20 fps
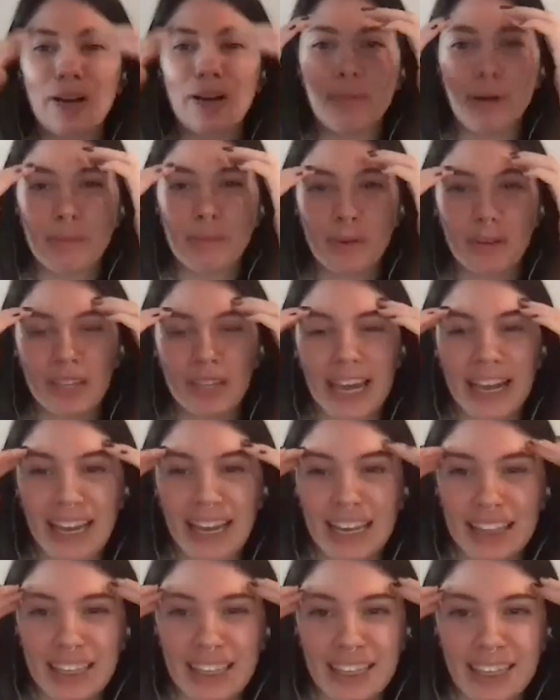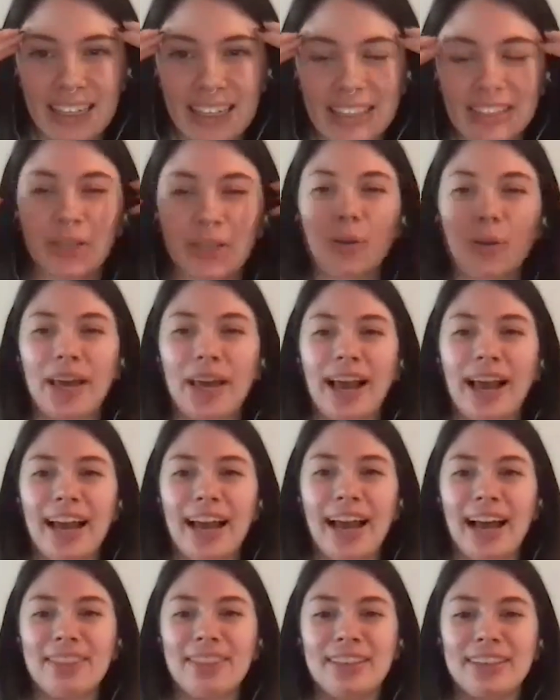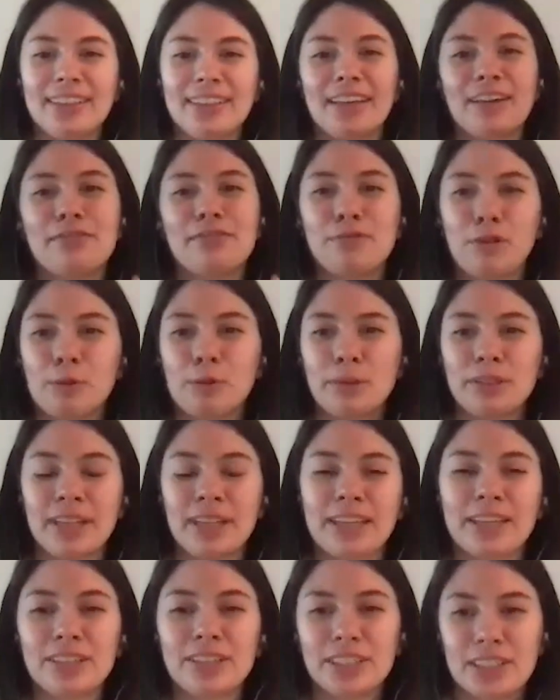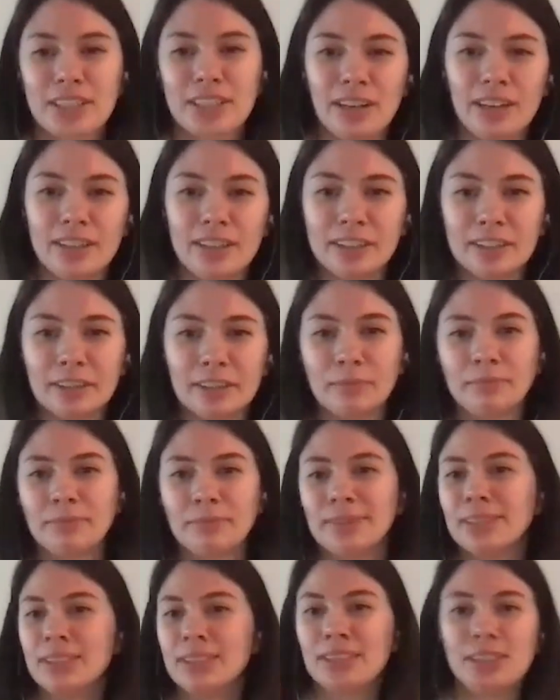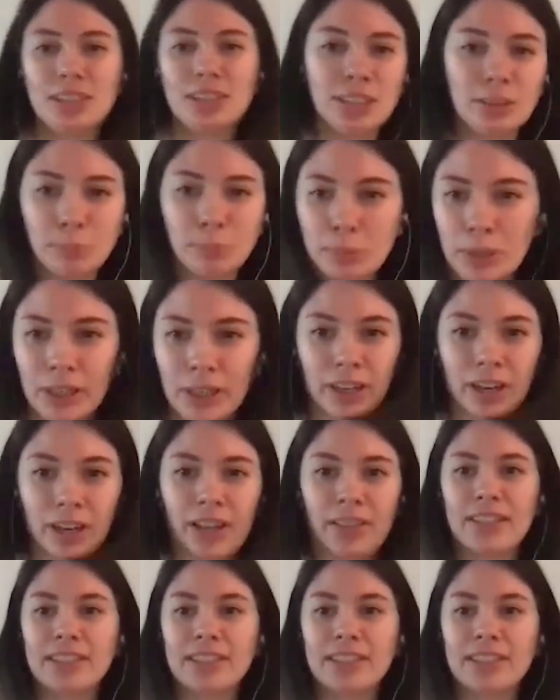I remember like in the so like I had the like formal, like here's a condom, put it on